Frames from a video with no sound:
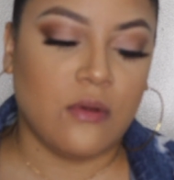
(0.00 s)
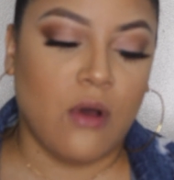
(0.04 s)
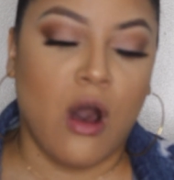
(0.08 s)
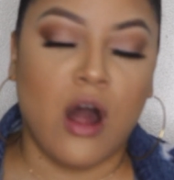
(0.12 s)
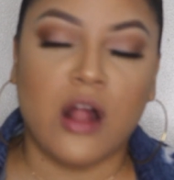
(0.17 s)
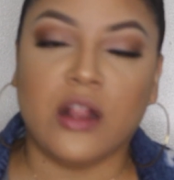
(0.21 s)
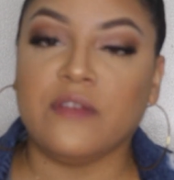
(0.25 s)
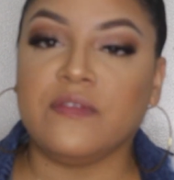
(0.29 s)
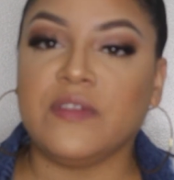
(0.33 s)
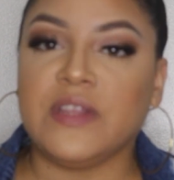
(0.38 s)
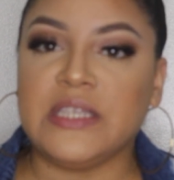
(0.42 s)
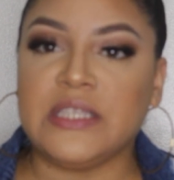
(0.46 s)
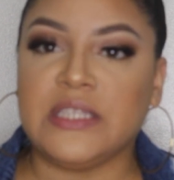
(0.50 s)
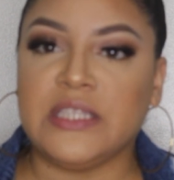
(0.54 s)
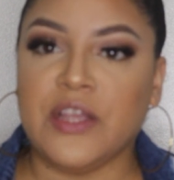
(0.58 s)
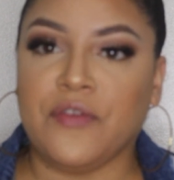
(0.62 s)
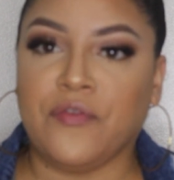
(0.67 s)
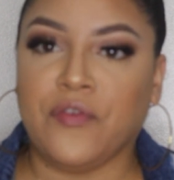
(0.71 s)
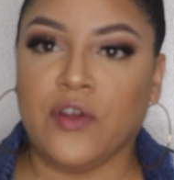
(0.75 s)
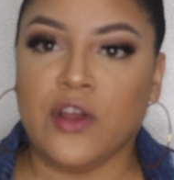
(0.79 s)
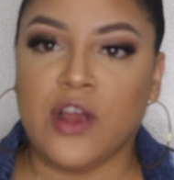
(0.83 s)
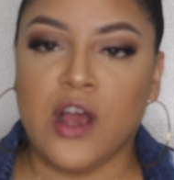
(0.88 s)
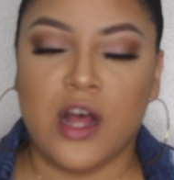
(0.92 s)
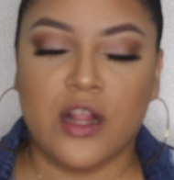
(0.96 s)
all of these
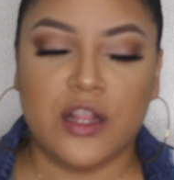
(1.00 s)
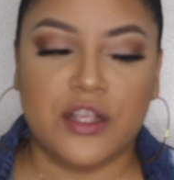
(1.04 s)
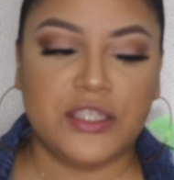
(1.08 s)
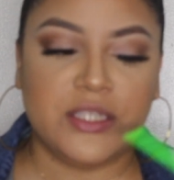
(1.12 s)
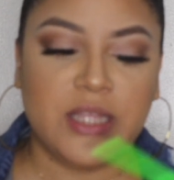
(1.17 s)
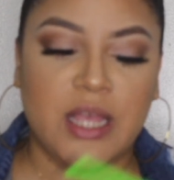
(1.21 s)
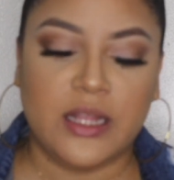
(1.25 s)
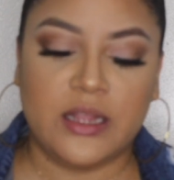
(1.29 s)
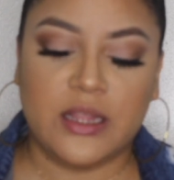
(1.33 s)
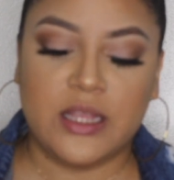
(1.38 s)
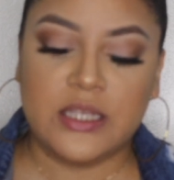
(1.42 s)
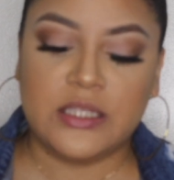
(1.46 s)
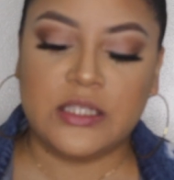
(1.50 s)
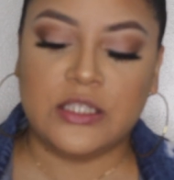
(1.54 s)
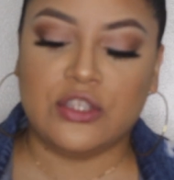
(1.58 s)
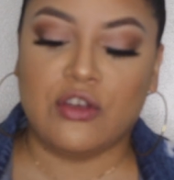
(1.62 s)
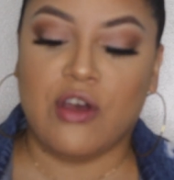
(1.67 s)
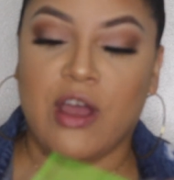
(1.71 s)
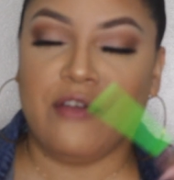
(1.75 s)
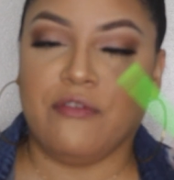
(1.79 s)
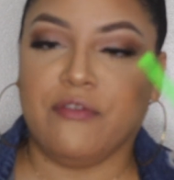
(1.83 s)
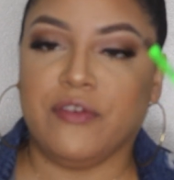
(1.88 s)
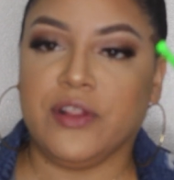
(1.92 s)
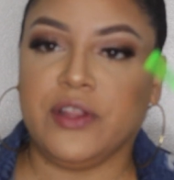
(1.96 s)
different colors like this. So
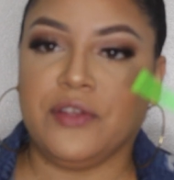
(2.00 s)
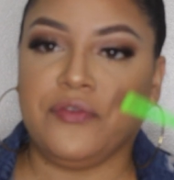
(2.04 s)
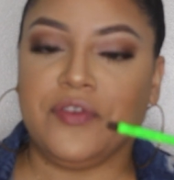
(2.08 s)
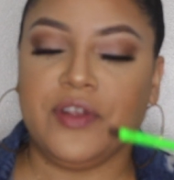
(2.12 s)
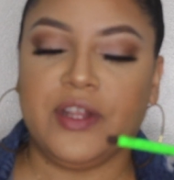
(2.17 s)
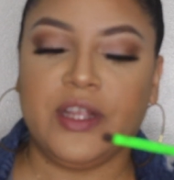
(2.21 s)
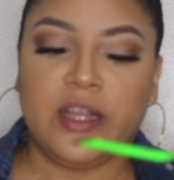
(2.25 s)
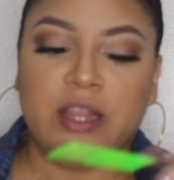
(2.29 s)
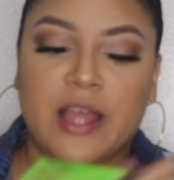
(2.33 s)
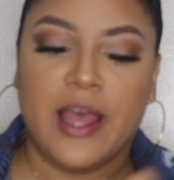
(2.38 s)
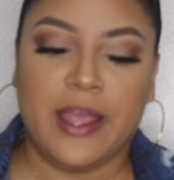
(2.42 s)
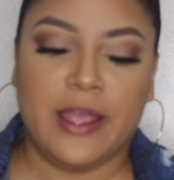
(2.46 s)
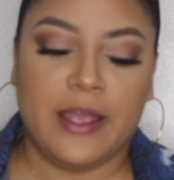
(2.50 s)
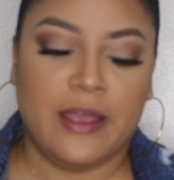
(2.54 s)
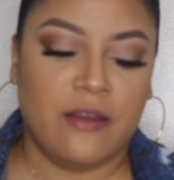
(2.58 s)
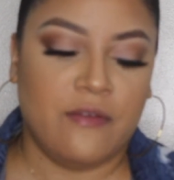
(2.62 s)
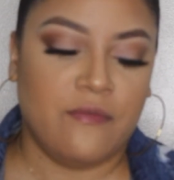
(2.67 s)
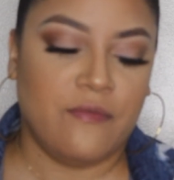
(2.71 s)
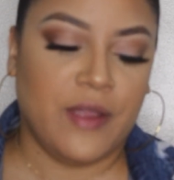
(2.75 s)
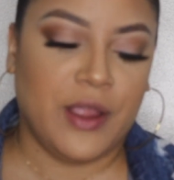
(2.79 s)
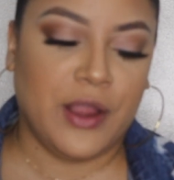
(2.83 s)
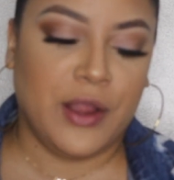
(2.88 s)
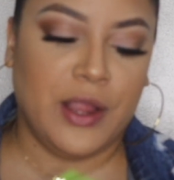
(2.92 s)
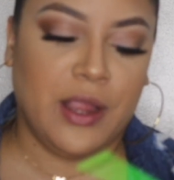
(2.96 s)
I really like
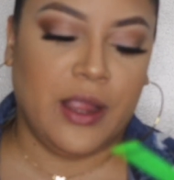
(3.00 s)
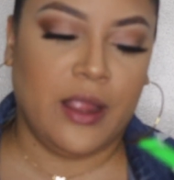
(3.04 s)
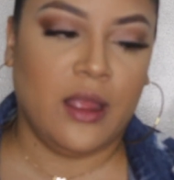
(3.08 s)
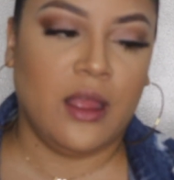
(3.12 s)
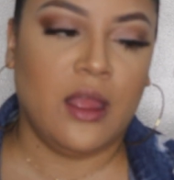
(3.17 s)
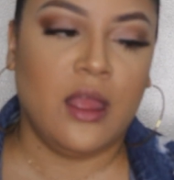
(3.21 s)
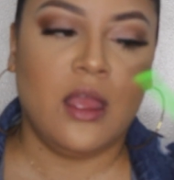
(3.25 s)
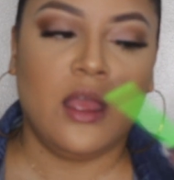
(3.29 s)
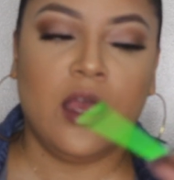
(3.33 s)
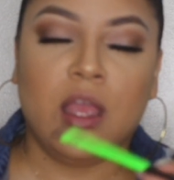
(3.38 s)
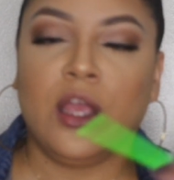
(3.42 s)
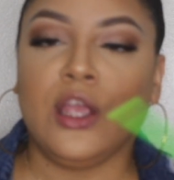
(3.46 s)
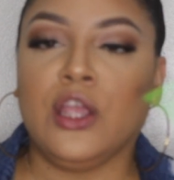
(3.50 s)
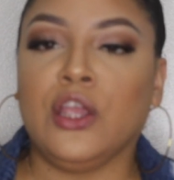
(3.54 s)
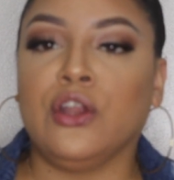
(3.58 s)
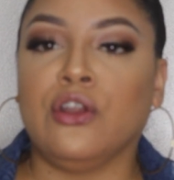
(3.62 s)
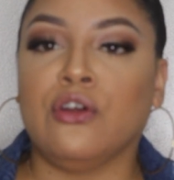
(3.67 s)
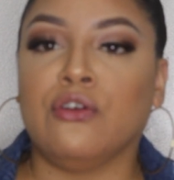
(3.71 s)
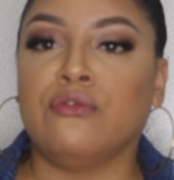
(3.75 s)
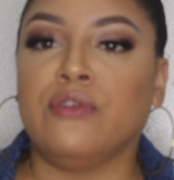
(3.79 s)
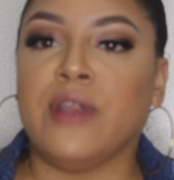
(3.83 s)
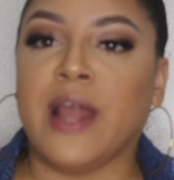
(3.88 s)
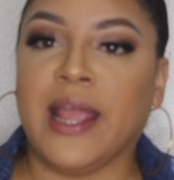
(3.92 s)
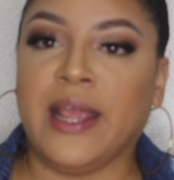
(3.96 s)
it. Very, you
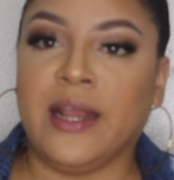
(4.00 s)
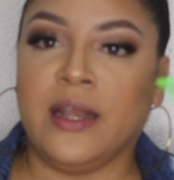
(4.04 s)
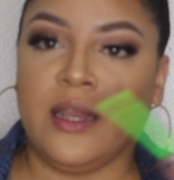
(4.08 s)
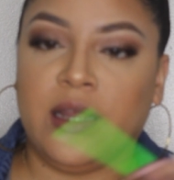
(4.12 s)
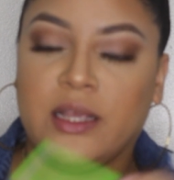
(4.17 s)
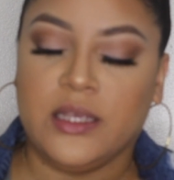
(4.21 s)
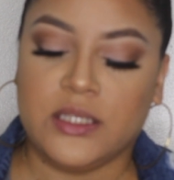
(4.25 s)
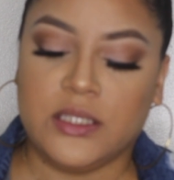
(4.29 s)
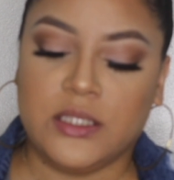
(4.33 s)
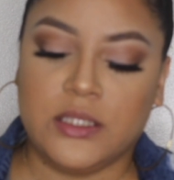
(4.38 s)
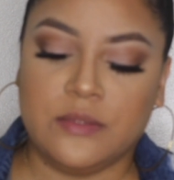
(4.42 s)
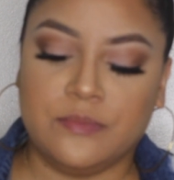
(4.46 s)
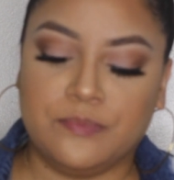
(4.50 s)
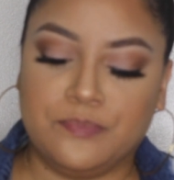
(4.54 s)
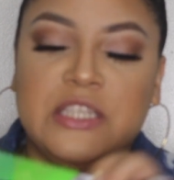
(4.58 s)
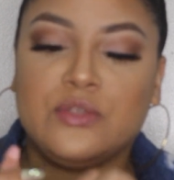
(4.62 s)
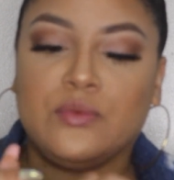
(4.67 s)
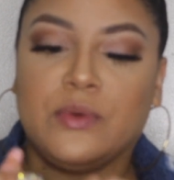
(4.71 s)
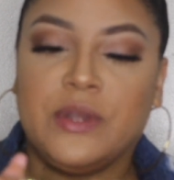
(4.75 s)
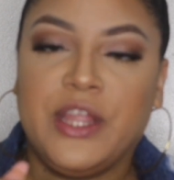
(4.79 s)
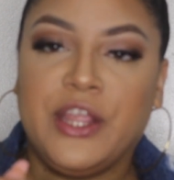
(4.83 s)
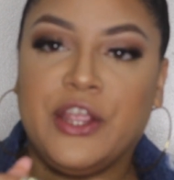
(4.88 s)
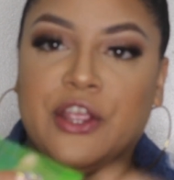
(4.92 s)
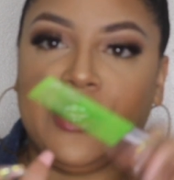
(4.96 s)
know, 90s. This
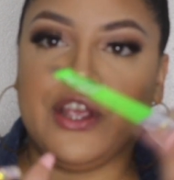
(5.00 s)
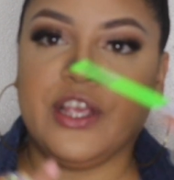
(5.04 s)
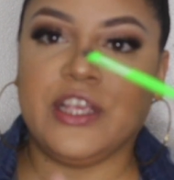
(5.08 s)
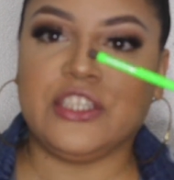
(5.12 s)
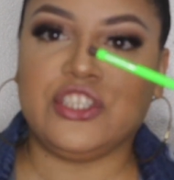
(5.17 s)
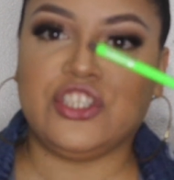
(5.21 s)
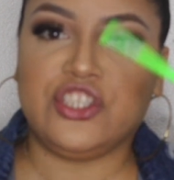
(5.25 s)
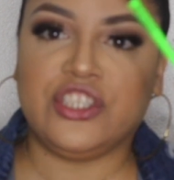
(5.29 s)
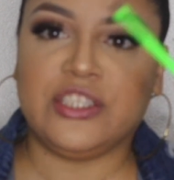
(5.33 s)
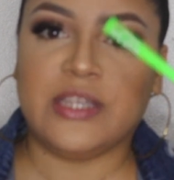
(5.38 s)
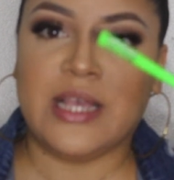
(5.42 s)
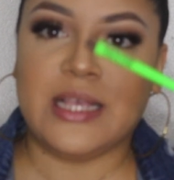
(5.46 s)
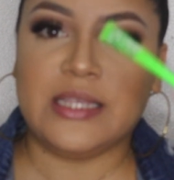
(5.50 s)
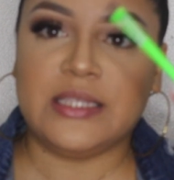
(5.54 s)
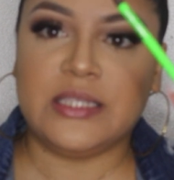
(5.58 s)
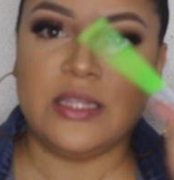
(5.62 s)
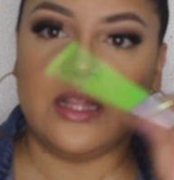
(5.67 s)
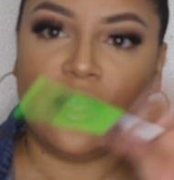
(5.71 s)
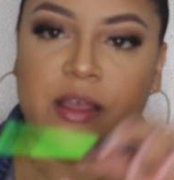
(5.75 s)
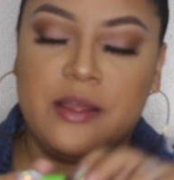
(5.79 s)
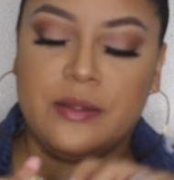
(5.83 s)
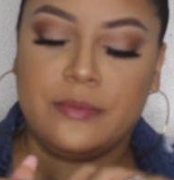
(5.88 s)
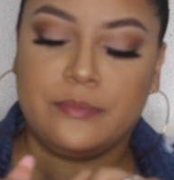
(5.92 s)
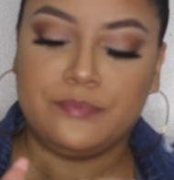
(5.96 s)
one here is
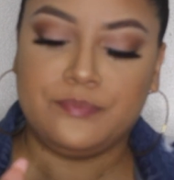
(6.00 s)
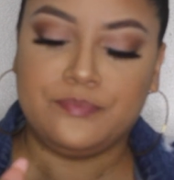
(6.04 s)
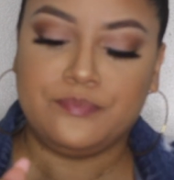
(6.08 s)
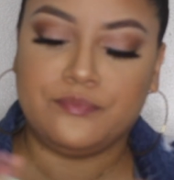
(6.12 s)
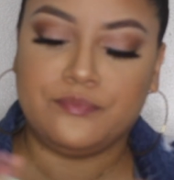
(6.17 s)
Chestnut.